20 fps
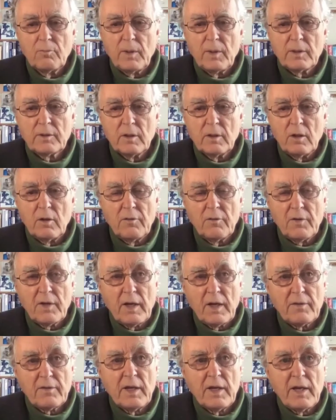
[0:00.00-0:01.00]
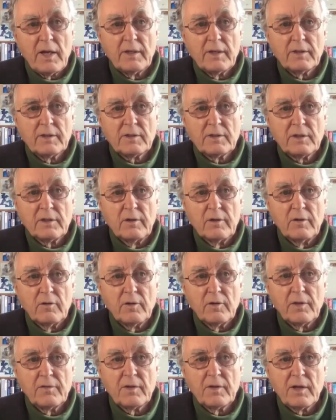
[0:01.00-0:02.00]
But on the other hand,
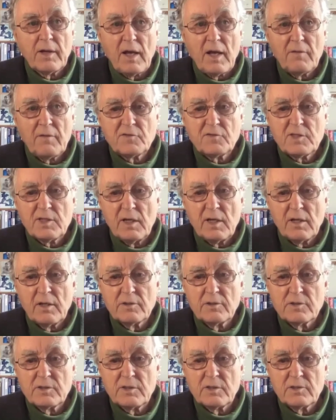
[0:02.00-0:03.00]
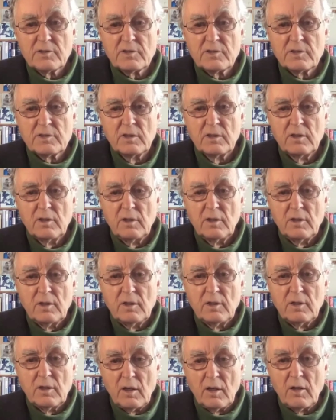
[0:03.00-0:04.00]
in the life sciences,
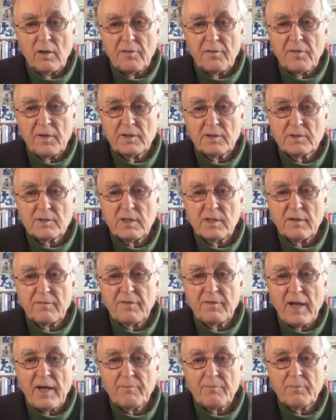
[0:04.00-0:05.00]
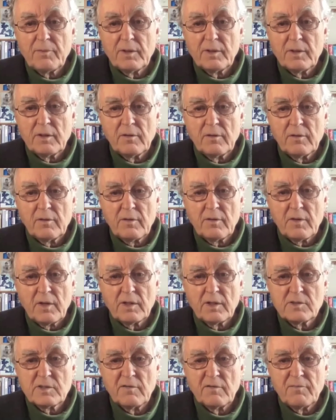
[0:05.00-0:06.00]
things have happened and
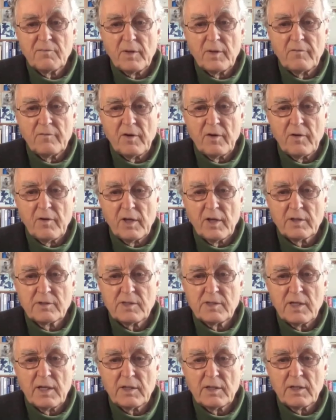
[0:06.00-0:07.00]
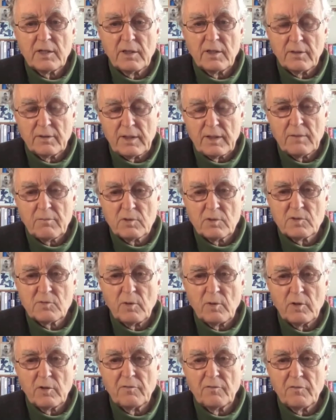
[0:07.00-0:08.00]
things have been very exciting. And that was
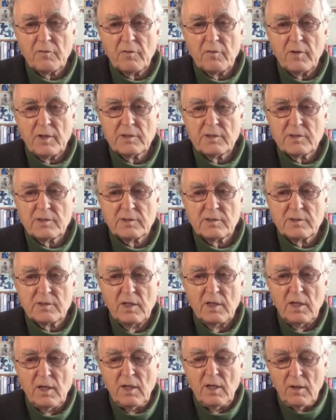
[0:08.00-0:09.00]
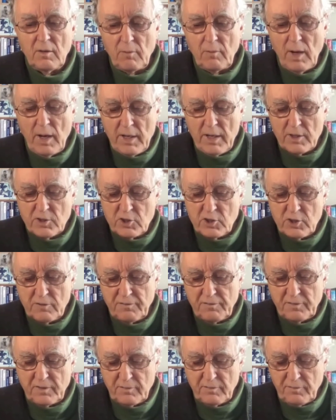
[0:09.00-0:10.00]
one of the reasons why I
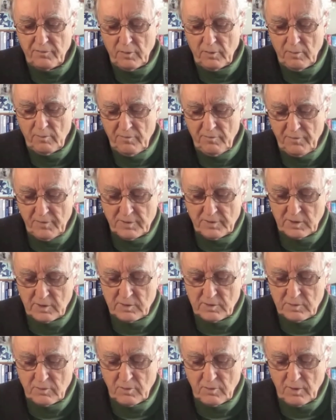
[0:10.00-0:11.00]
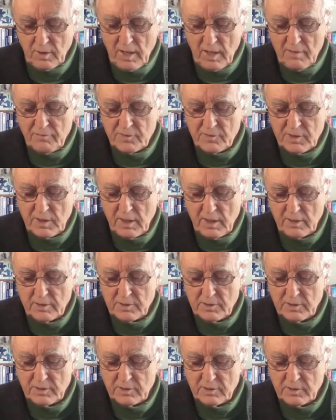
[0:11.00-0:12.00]
shifted from physics to the life
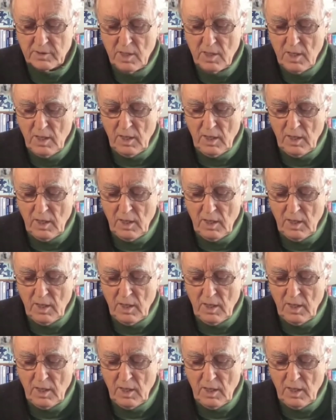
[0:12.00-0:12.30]
sciences.